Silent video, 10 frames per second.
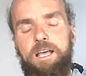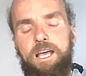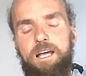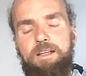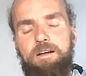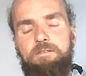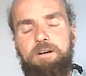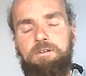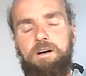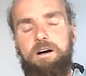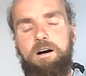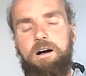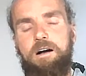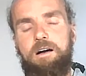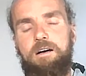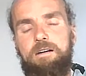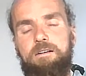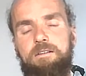area around the heart.